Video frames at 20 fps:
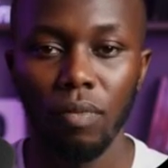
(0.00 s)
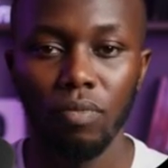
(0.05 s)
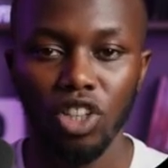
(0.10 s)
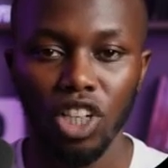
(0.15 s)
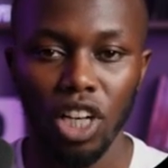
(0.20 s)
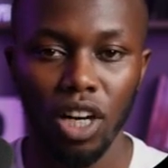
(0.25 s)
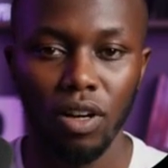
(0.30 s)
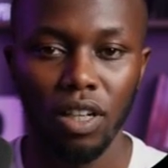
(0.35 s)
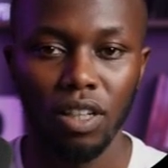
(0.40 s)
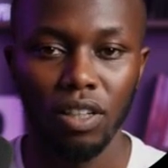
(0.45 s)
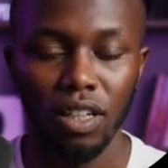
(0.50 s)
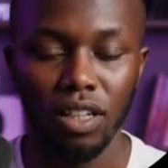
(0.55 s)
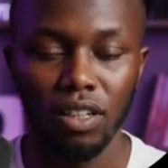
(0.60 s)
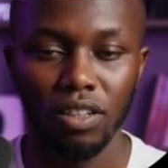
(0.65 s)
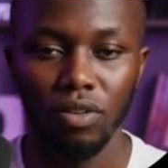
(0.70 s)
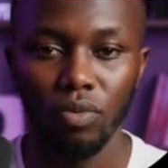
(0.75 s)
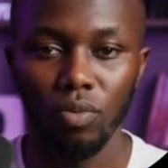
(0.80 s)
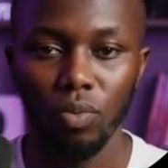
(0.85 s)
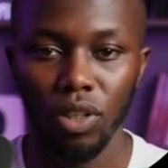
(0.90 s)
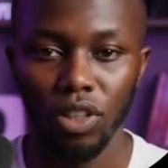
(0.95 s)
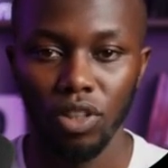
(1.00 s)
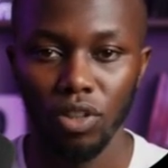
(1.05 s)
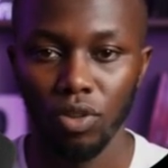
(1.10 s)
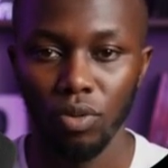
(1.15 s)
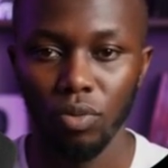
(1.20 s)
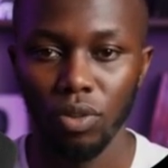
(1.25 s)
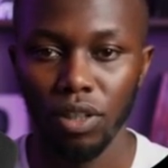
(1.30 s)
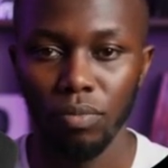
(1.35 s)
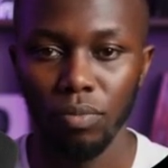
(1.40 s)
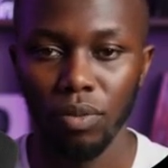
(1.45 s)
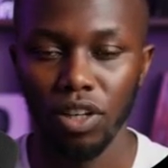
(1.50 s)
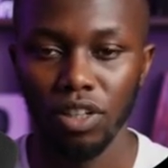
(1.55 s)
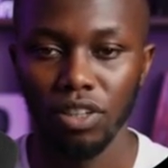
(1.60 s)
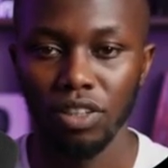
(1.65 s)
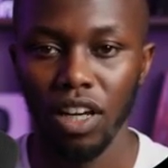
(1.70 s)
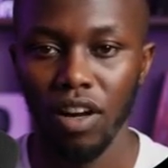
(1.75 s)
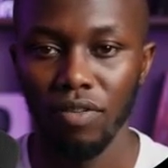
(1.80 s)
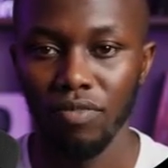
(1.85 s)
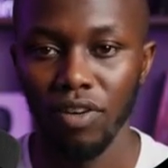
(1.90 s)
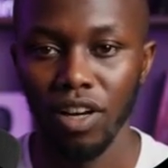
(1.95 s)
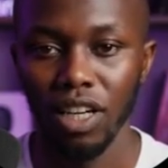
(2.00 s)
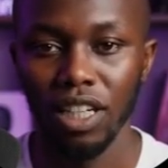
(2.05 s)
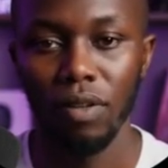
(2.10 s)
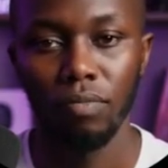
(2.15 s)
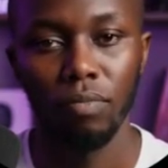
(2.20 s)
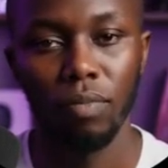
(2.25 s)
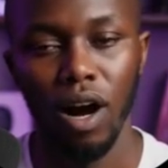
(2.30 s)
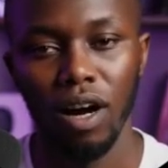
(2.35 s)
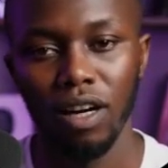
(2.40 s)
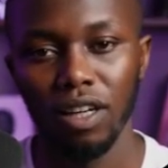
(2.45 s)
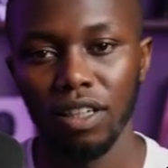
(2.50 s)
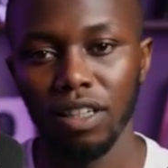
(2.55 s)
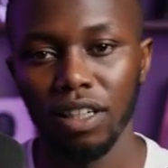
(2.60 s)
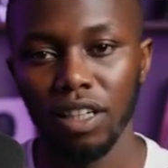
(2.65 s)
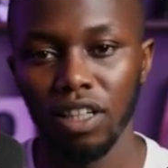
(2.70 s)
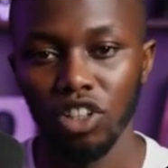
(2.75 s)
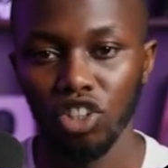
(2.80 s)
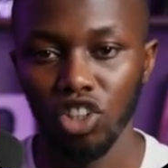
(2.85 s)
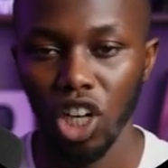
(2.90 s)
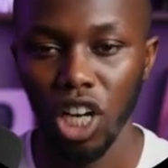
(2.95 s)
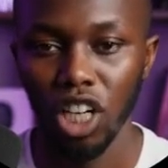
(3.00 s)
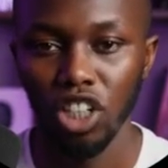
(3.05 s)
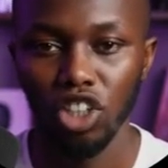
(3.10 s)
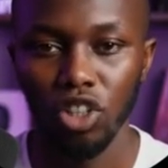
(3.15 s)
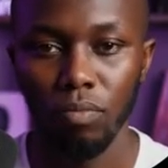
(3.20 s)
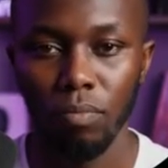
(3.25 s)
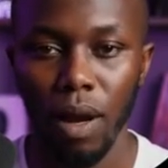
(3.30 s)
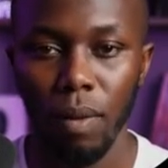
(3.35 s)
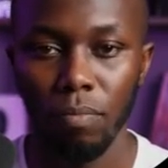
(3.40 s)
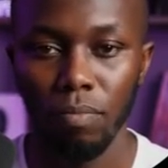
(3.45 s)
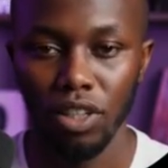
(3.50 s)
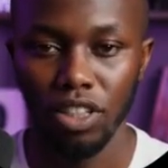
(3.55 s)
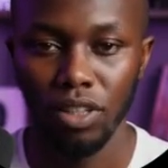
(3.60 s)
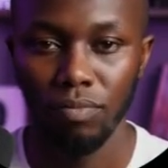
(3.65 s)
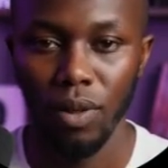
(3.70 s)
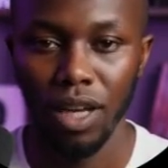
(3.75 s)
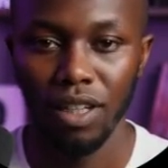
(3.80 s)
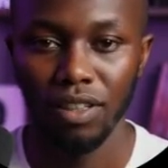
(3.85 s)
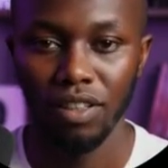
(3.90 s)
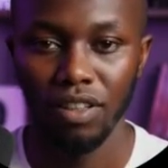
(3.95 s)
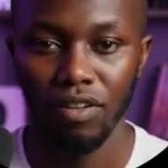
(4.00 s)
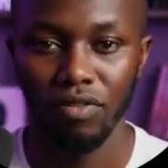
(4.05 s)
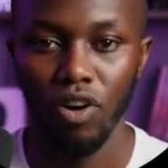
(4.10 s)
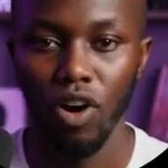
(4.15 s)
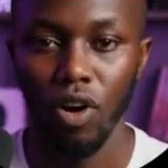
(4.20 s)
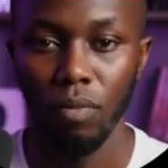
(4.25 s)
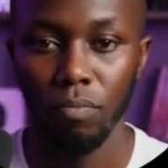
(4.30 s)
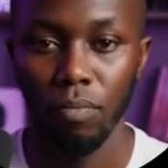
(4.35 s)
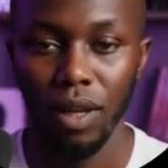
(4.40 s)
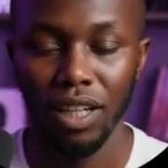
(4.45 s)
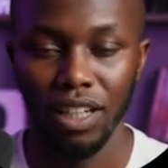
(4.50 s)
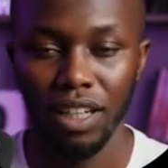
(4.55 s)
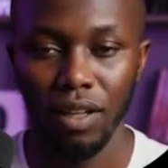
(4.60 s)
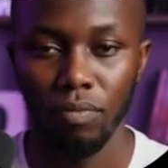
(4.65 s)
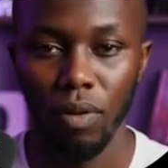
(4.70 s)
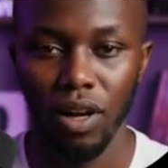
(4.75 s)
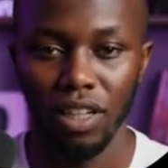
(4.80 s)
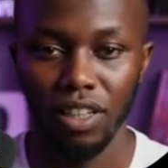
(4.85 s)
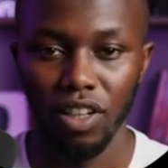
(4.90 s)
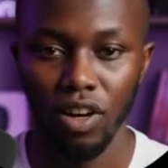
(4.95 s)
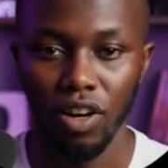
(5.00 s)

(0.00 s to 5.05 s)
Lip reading: sharing this with you is because affiliate marketing changed my perspective on making money